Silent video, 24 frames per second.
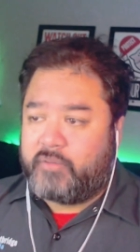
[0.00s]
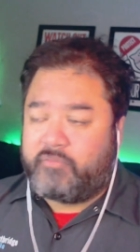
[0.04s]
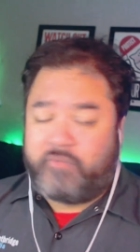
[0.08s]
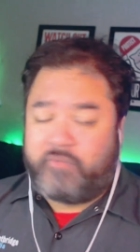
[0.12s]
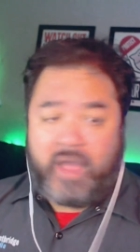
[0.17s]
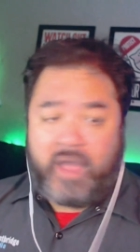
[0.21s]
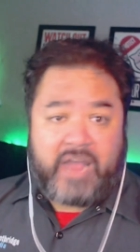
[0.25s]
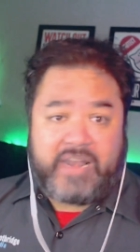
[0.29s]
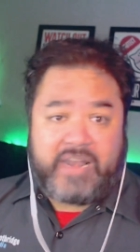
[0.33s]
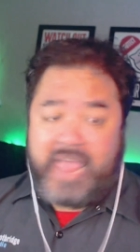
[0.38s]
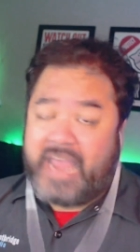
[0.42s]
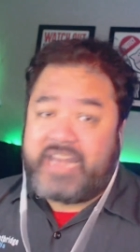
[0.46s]

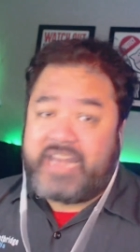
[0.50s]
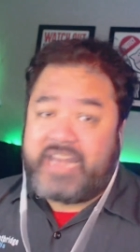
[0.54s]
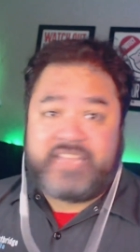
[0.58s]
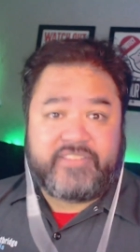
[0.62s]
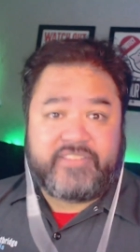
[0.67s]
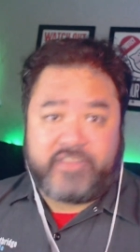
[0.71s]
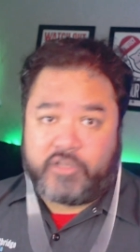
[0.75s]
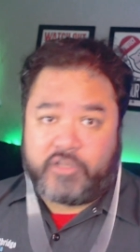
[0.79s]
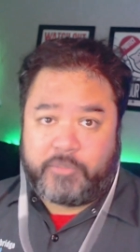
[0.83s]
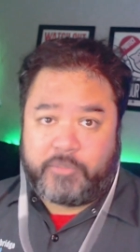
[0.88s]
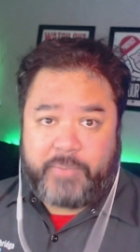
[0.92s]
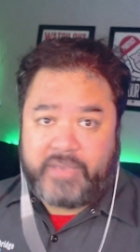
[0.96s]
on any
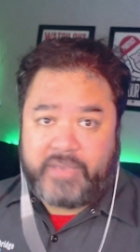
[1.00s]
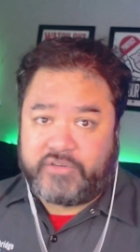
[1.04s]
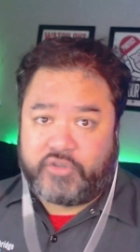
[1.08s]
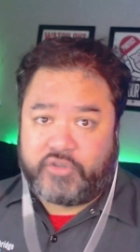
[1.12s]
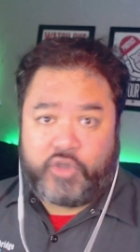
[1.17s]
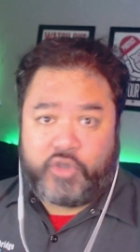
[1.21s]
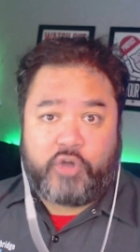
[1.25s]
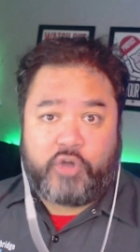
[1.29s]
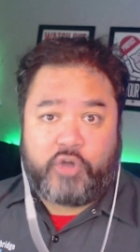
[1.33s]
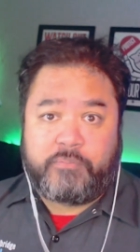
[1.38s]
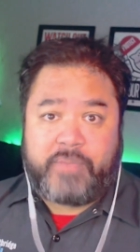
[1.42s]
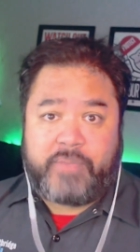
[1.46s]
single page, on
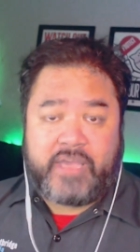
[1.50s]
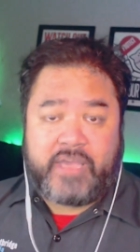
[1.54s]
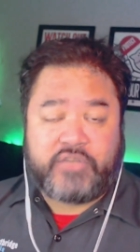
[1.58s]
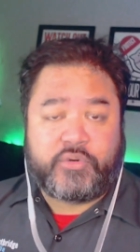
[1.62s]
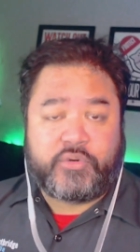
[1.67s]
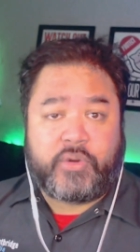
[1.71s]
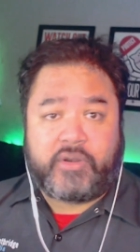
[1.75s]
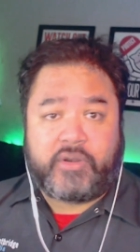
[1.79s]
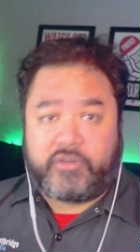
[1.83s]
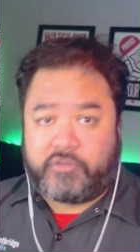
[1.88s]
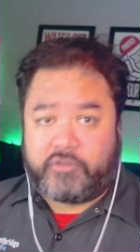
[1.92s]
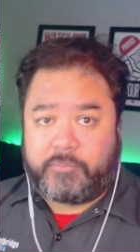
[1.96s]
the homepage or
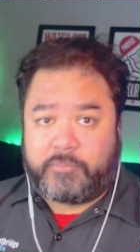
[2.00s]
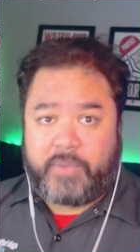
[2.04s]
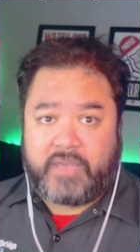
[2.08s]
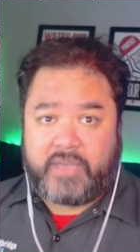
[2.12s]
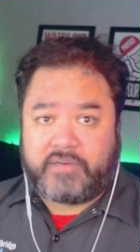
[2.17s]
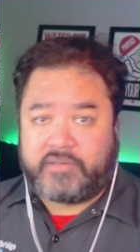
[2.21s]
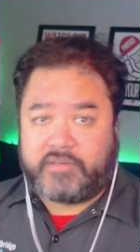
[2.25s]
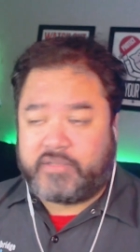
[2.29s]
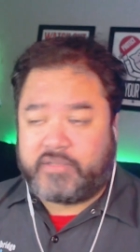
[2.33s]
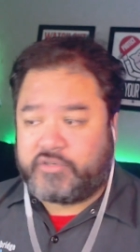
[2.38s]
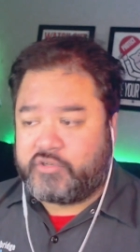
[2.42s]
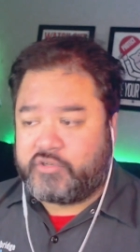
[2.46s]
any of the
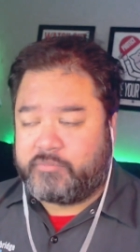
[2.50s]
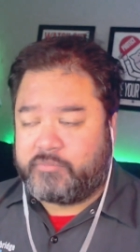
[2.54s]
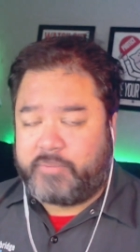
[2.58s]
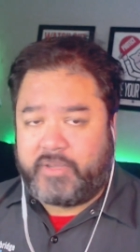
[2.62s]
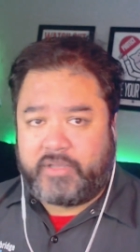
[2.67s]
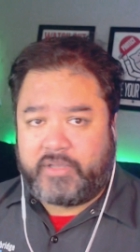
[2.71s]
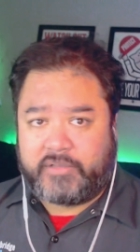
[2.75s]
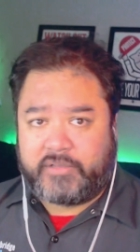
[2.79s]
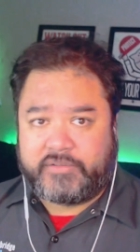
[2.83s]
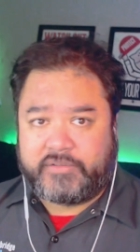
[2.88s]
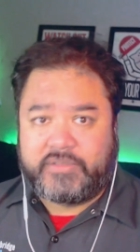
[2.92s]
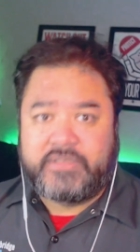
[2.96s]
pages that you
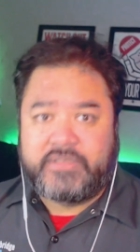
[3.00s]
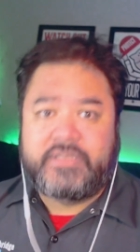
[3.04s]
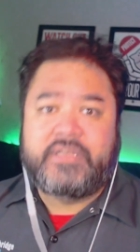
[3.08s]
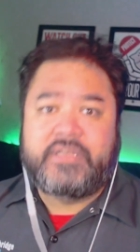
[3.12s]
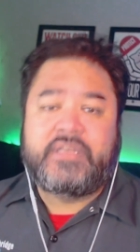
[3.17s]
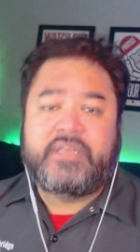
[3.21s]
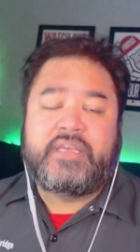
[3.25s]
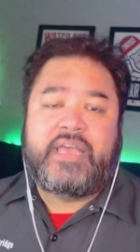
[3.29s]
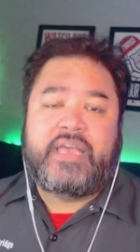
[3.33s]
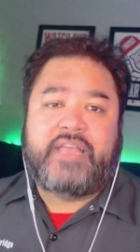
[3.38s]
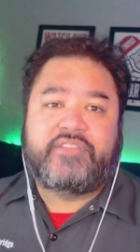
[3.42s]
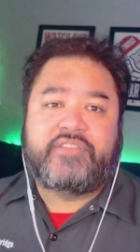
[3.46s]
build,
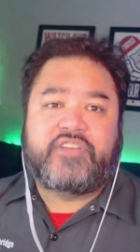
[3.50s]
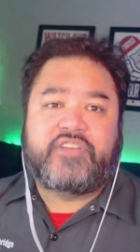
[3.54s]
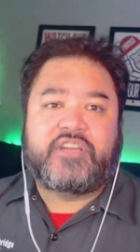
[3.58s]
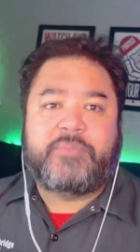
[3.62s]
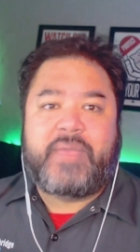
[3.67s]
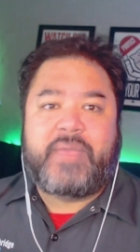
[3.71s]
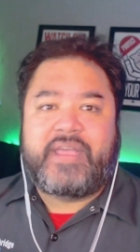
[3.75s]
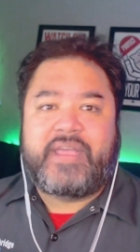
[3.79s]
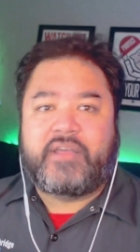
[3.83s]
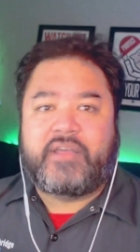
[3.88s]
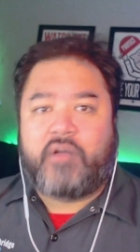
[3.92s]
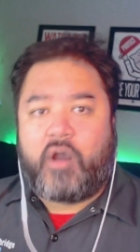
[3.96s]
it's going to
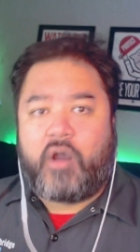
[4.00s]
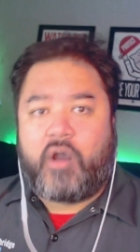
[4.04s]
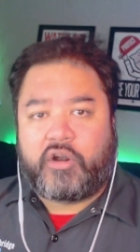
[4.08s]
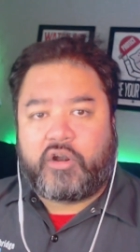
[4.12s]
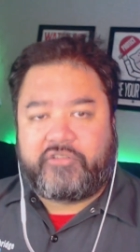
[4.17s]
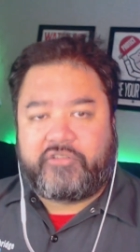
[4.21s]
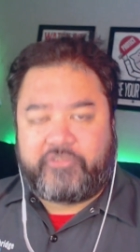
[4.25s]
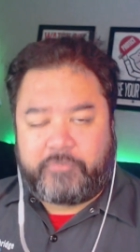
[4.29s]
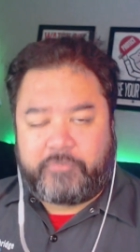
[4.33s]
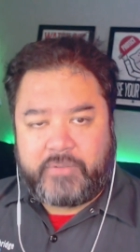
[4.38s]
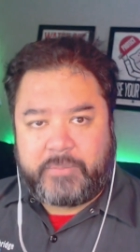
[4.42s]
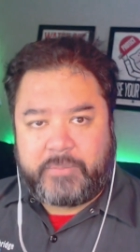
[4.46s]
make it harder
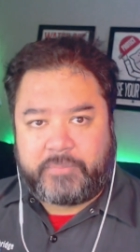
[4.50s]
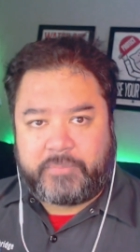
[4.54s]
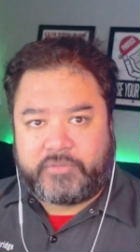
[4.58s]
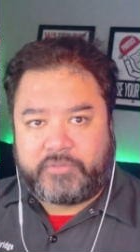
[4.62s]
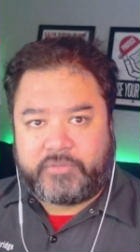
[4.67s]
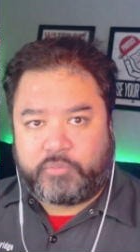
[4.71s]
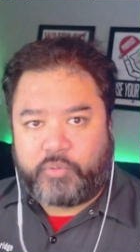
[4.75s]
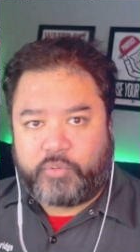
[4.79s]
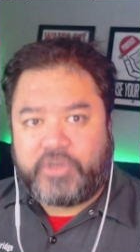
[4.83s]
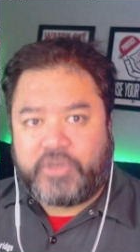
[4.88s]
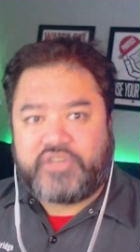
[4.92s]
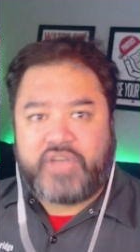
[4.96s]
for people to
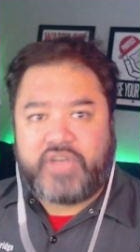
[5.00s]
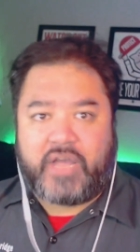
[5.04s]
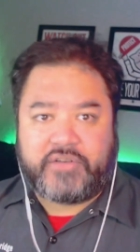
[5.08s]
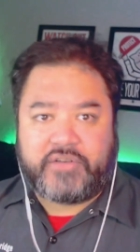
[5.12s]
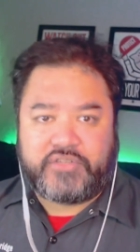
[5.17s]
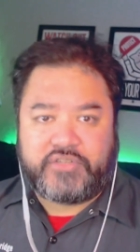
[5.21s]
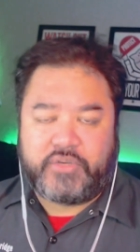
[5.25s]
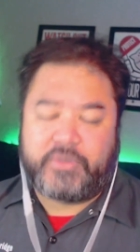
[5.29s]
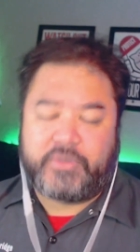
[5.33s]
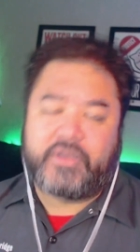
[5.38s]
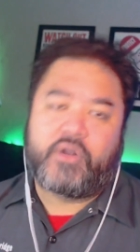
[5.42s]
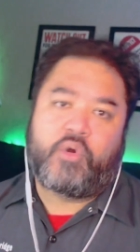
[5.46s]
reach out
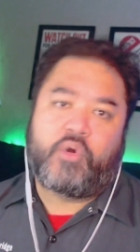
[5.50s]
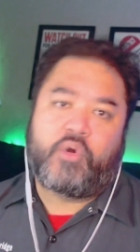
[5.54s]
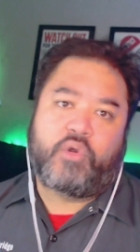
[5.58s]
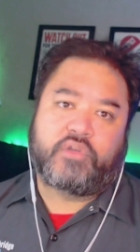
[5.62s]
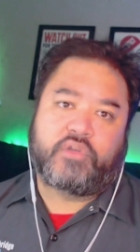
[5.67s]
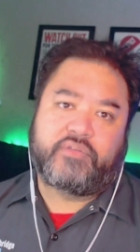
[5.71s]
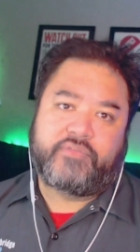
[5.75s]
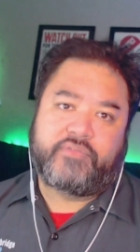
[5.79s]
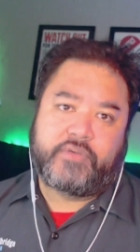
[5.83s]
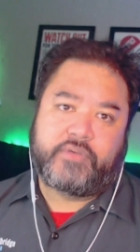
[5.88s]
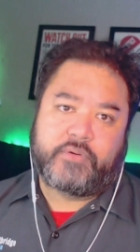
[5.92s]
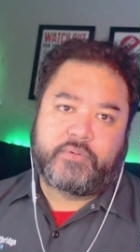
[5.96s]
to you and get a hold
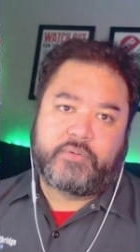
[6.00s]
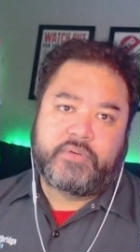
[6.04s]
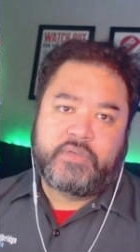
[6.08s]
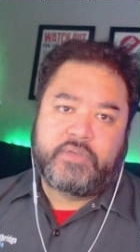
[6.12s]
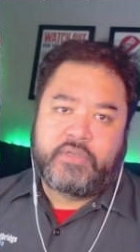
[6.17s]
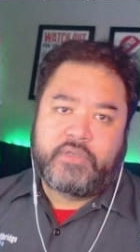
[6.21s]
of you.